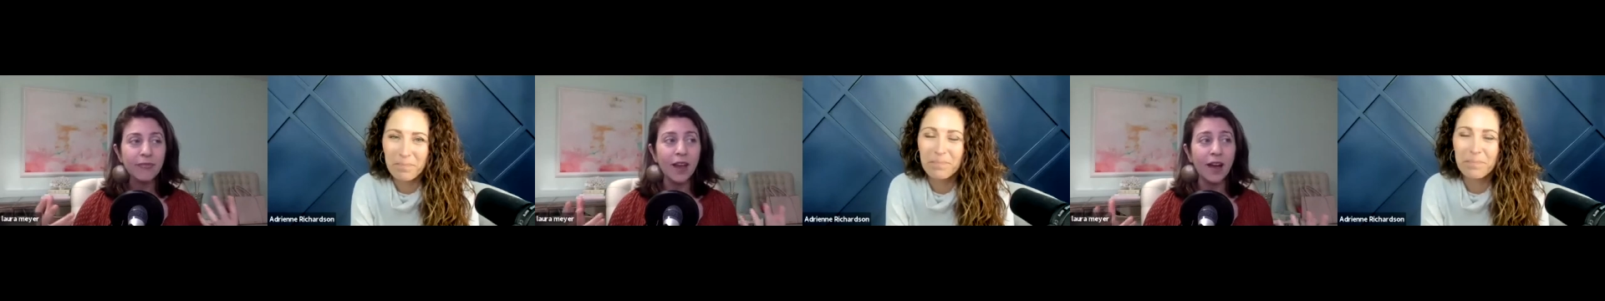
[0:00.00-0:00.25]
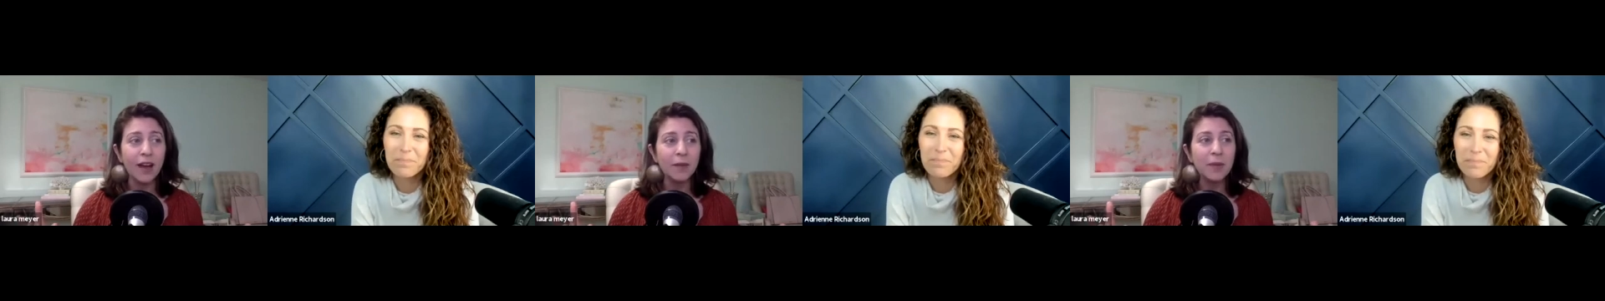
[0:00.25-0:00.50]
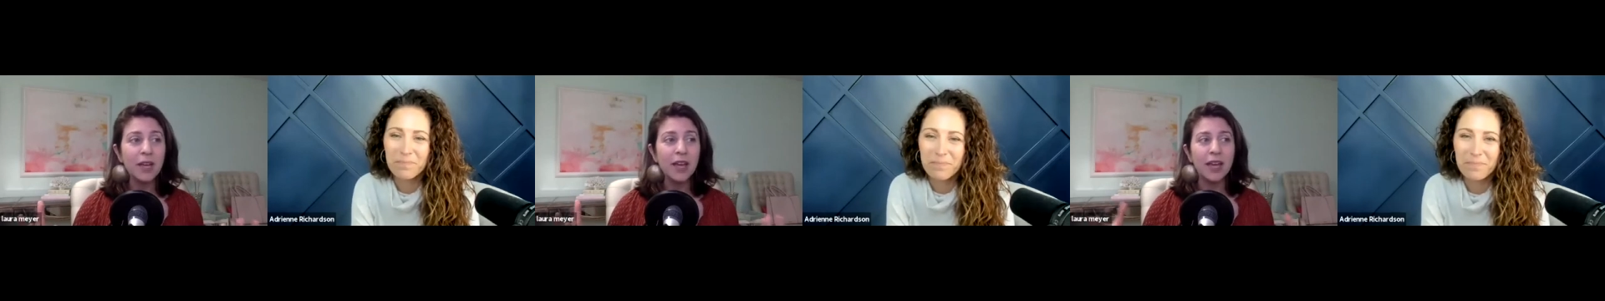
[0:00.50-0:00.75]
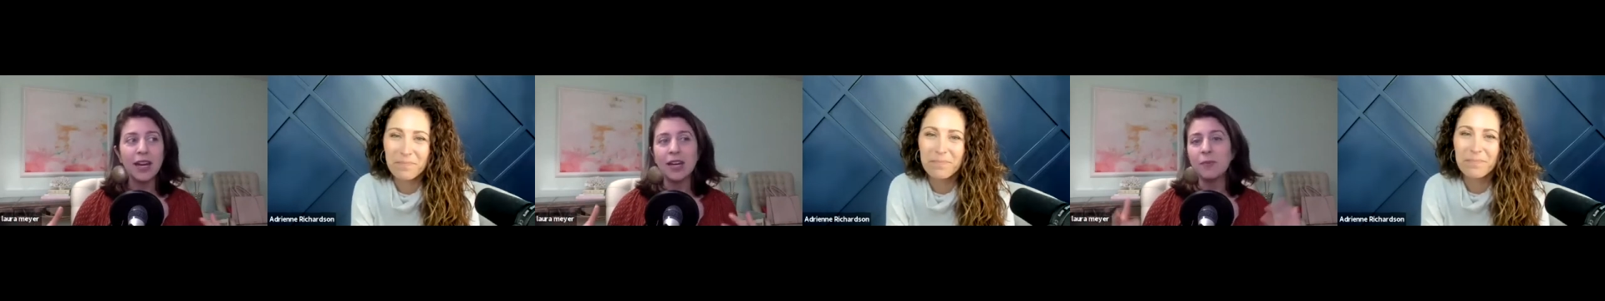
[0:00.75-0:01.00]
Speaker 1: Um,
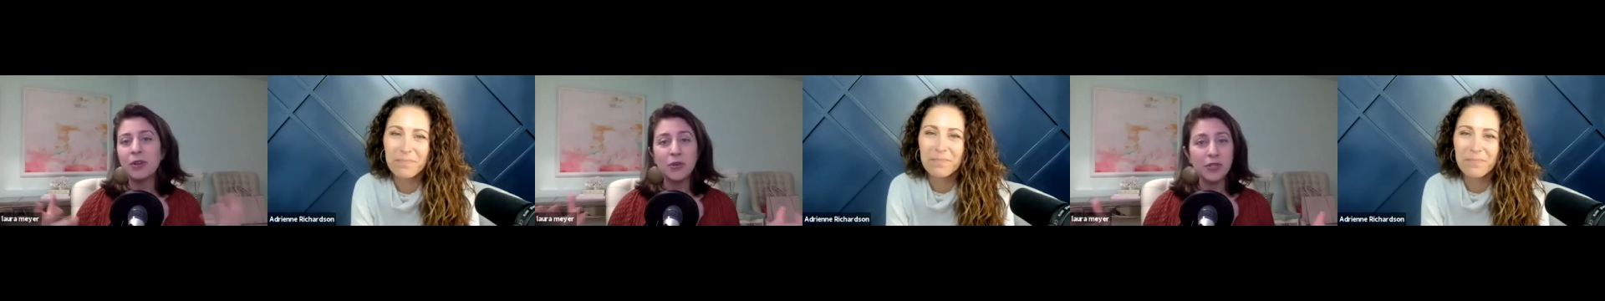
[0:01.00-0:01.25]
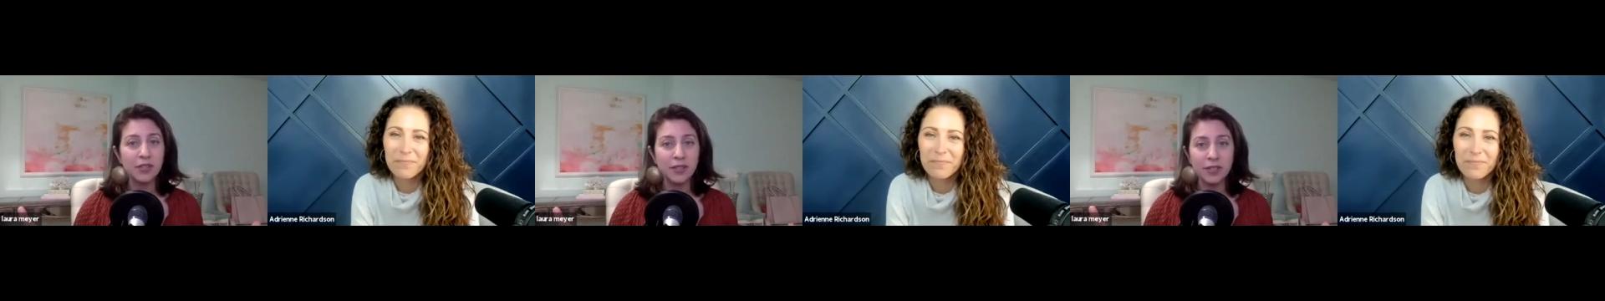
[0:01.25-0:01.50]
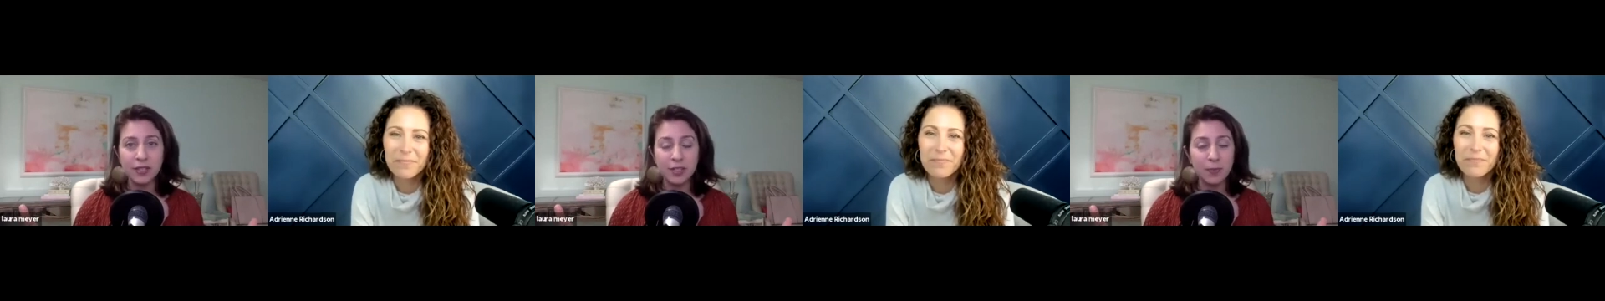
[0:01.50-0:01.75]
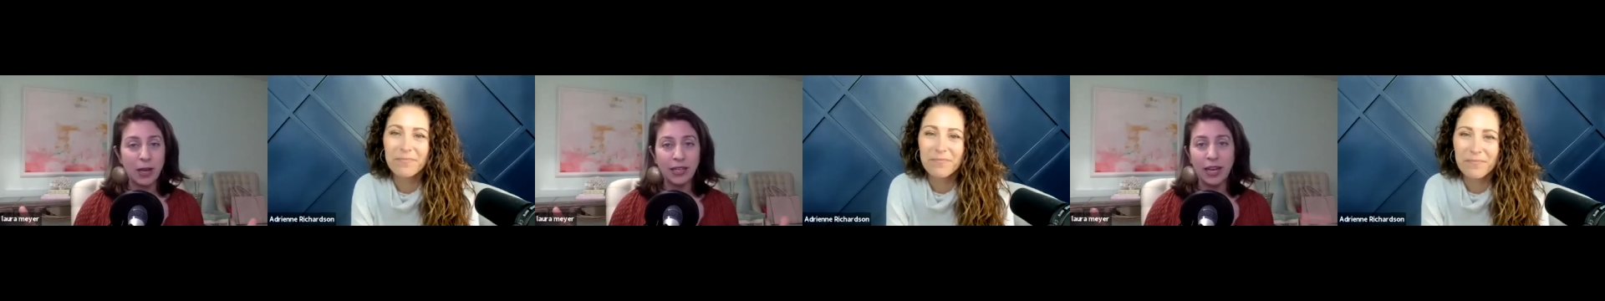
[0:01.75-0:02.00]
and anybody who's listened to this
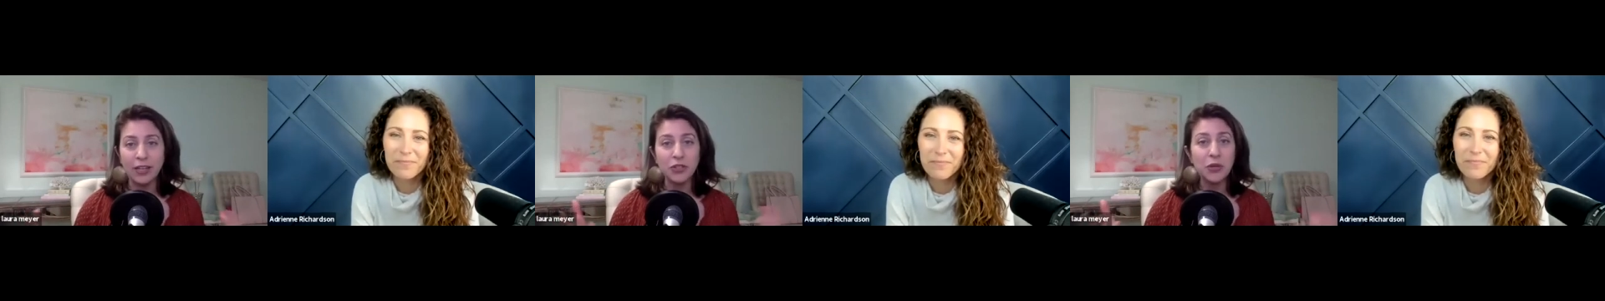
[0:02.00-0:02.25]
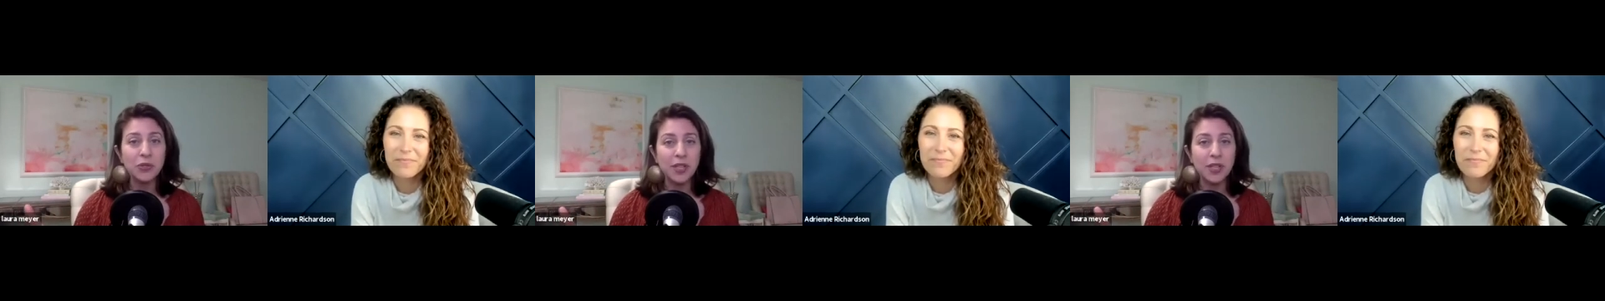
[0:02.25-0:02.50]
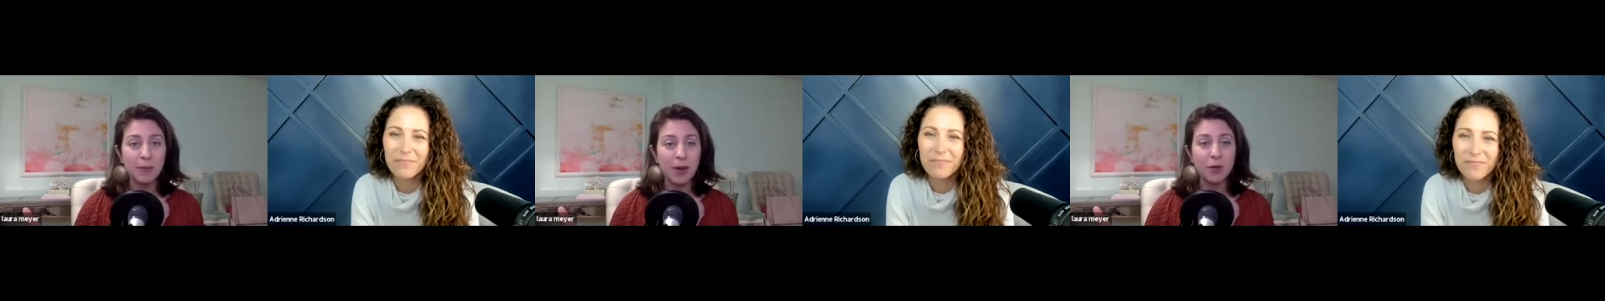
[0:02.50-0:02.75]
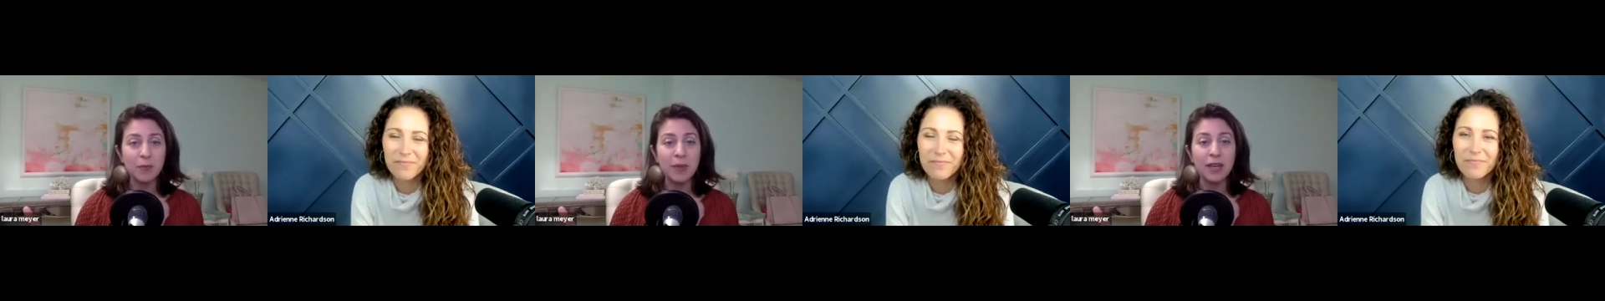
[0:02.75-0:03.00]
podcast knows that
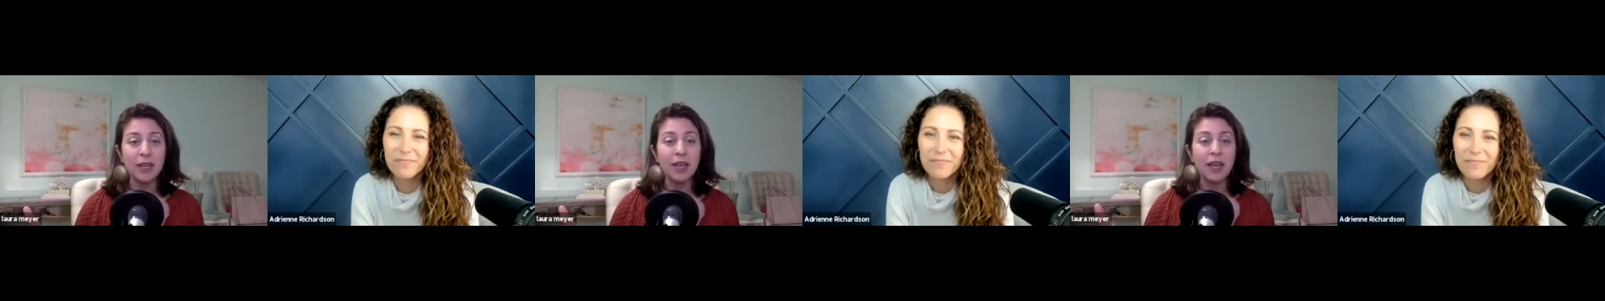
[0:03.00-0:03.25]
about me.